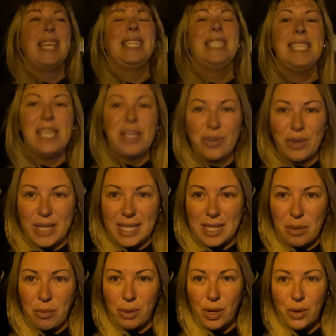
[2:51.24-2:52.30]
decrease
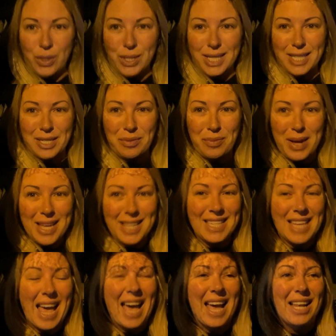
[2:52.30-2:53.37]
the bloat a little bit
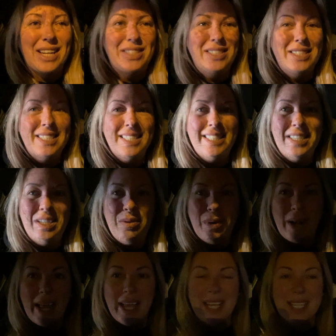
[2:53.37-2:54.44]
and see
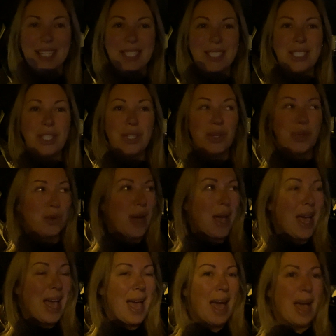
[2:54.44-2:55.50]
what I can do
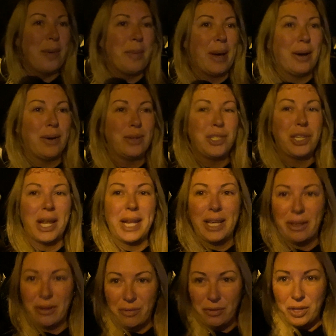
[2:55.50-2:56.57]
about
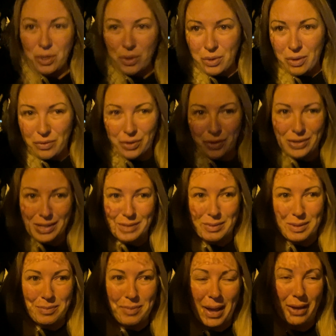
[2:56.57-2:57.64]
shedding a few of the
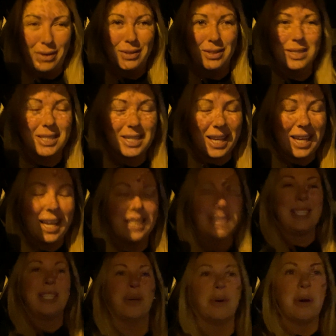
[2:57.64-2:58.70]
Christmas pounds. I
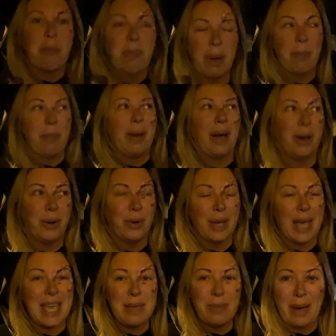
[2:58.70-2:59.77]
did go up about
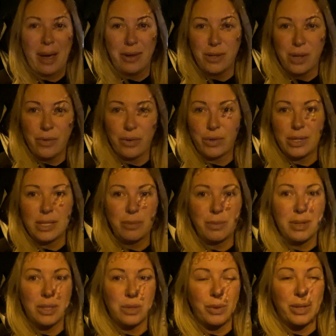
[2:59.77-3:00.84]
£8 over
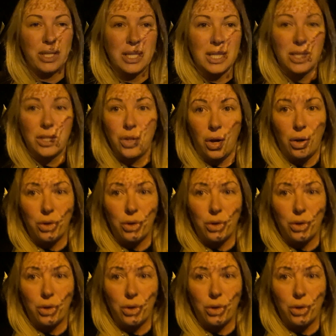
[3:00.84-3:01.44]
Christmas, which is not